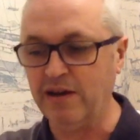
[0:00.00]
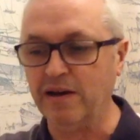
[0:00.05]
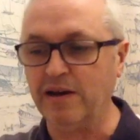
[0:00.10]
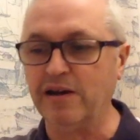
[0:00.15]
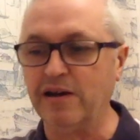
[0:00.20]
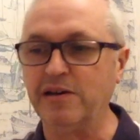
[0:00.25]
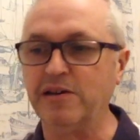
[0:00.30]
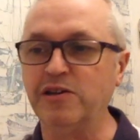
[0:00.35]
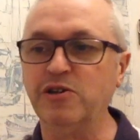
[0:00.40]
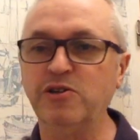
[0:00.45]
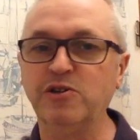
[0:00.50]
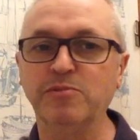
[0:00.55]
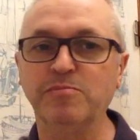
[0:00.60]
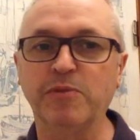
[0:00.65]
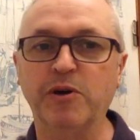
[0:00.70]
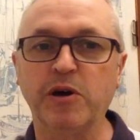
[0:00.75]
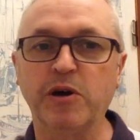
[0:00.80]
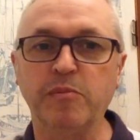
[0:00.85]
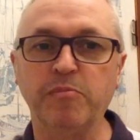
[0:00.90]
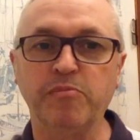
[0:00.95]
I use
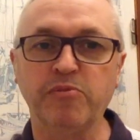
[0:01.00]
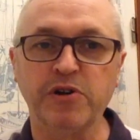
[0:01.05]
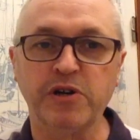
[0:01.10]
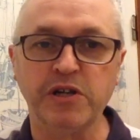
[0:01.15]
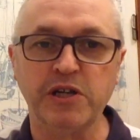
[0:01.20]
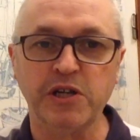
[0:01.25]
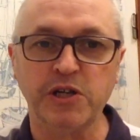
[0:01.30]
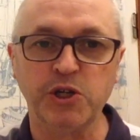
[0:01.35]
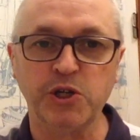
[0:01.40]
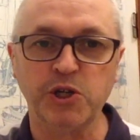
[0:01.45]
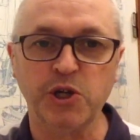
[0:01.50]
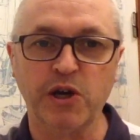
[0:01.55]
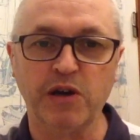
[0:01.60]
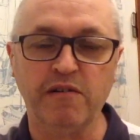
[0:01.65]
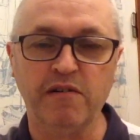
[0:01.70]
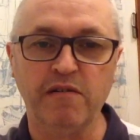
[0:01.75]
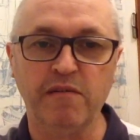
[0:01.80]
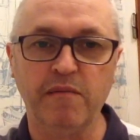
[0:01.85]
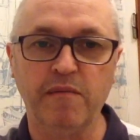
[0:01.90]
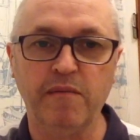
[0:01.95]
my British
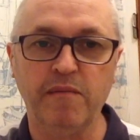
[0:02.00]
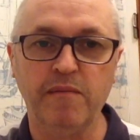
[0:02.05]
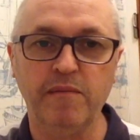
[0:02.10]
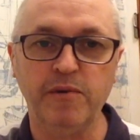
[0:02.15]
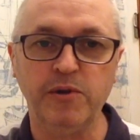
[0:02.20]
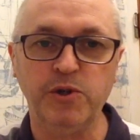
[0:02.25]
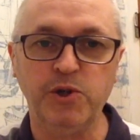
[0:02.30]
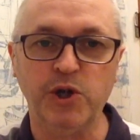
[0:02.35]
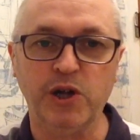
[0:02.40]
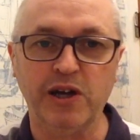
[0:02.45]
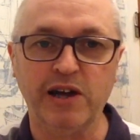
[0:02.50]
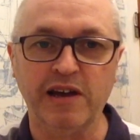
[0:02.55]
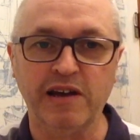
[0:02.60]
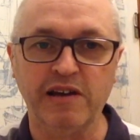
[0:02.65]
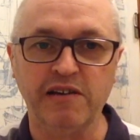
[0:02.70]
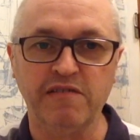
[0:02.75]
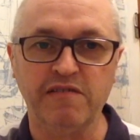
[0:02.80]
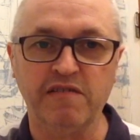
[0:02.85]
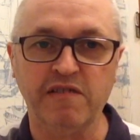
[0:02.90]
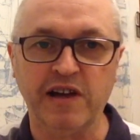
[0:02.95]

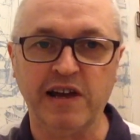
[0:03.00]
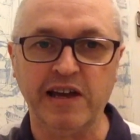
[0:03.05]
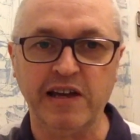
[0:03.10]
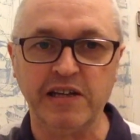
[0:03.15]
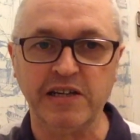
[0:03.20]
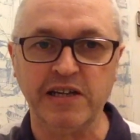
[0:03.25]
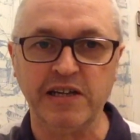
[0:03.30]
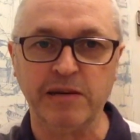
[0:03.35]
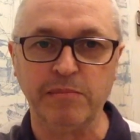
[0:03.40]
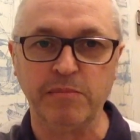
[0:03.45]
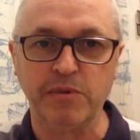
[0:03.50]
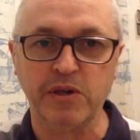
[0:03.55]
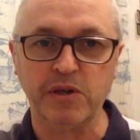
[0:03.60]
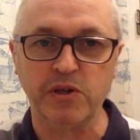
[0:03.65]
Gillette Flare Tip